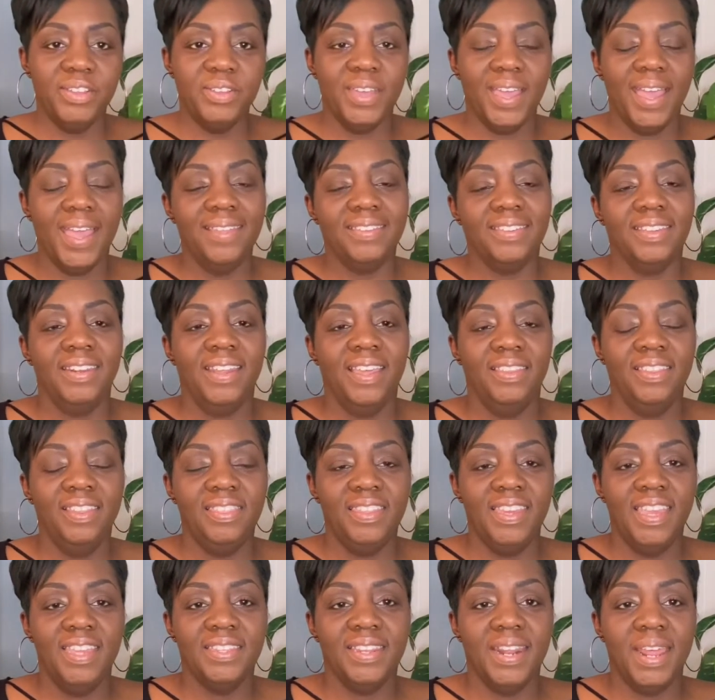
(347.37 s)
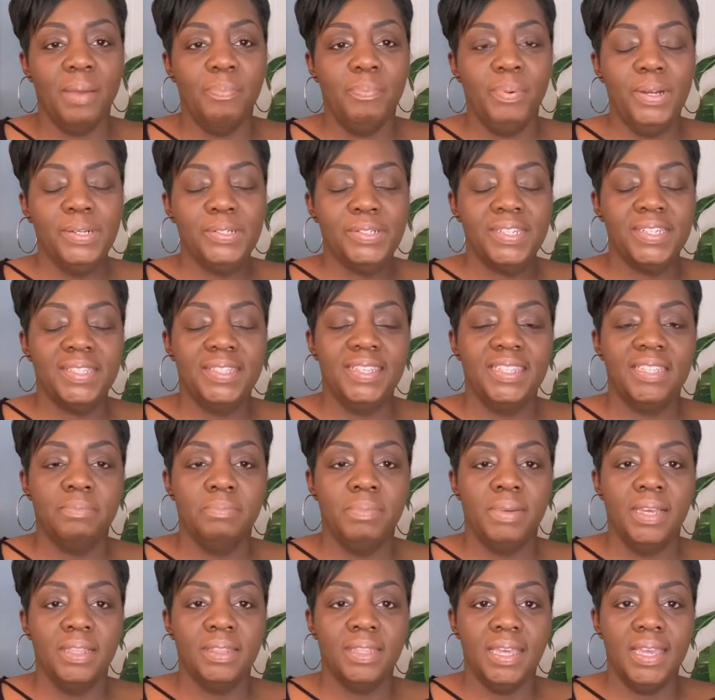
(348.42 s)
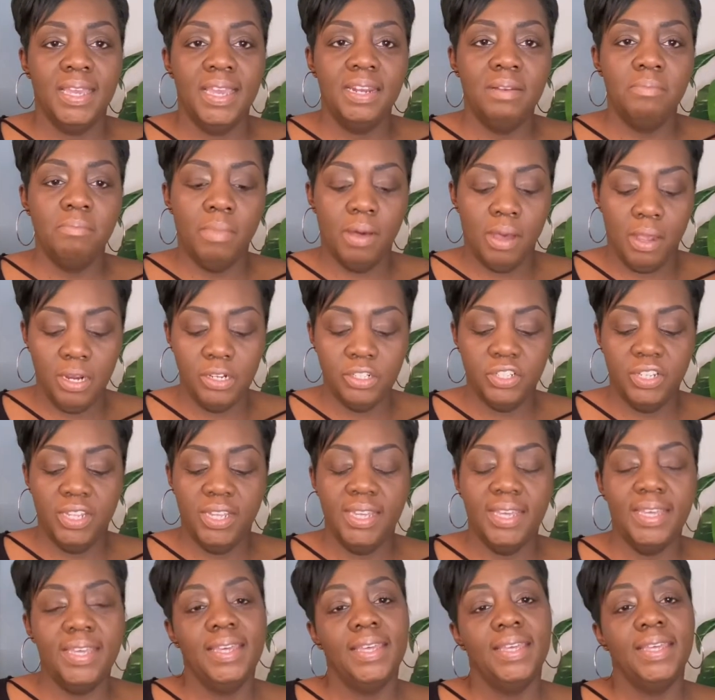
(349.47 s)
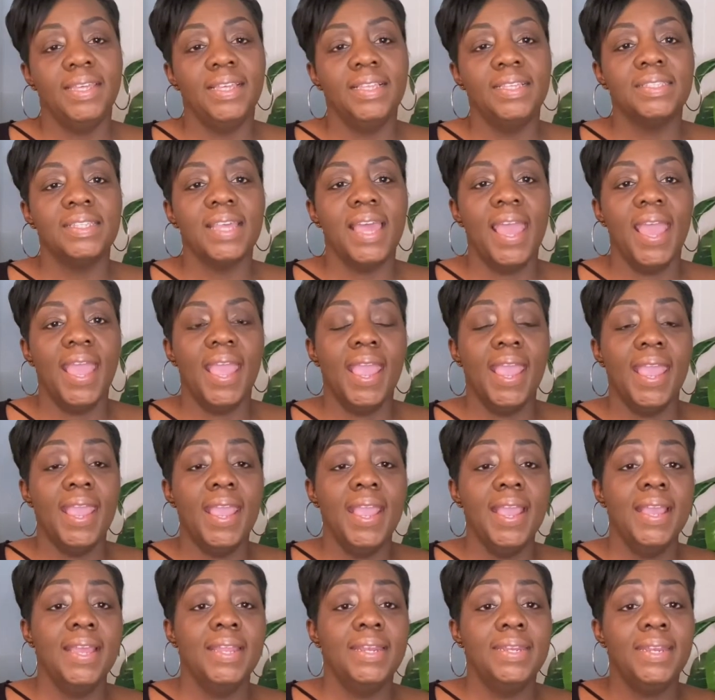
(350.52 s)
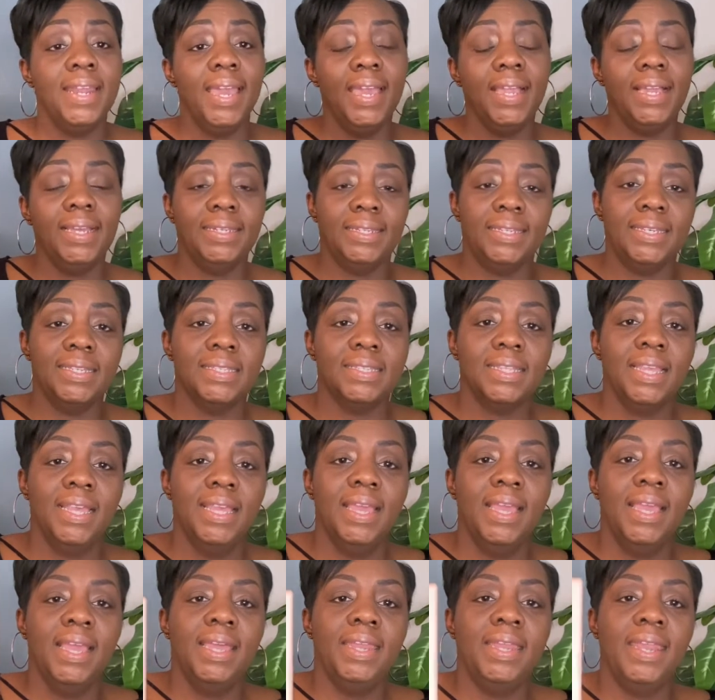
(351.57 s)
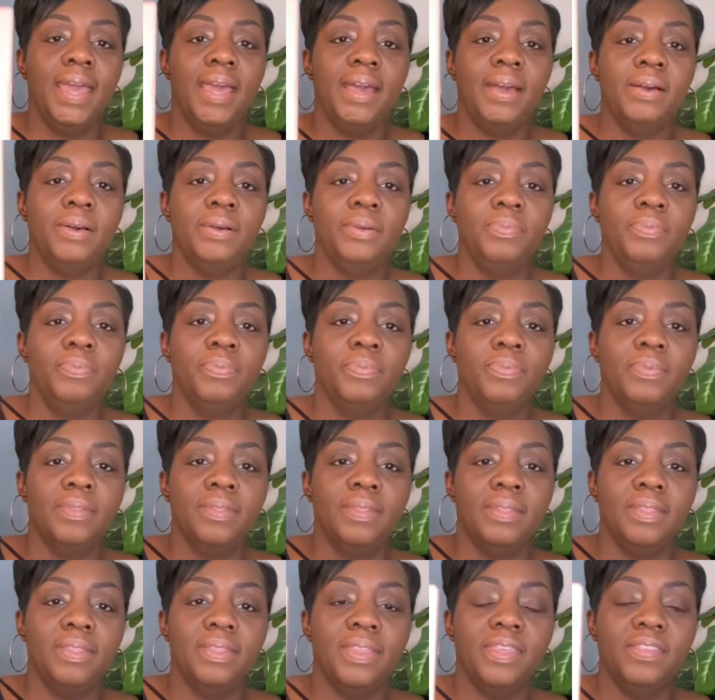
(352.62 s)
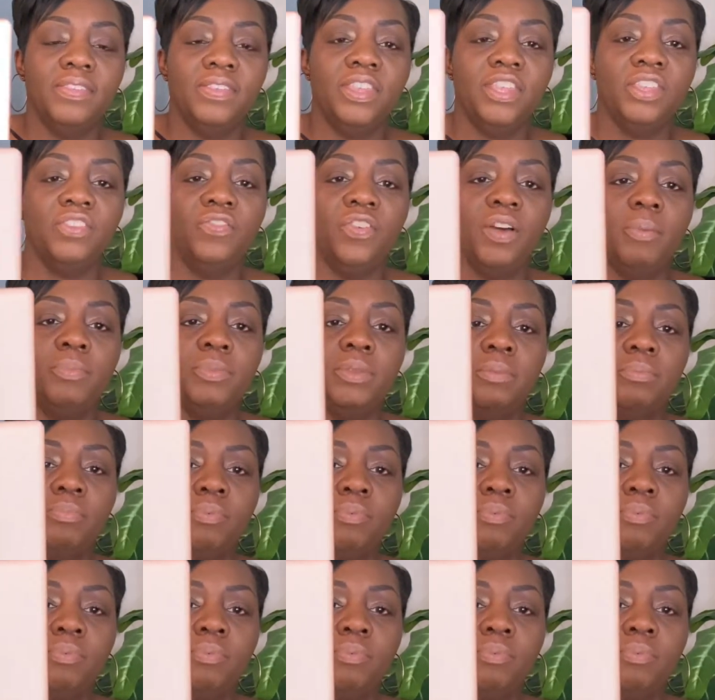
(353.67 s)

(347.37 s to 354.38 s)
you guys, another thing that I purchased this month in March is a necklace. Now, this is from the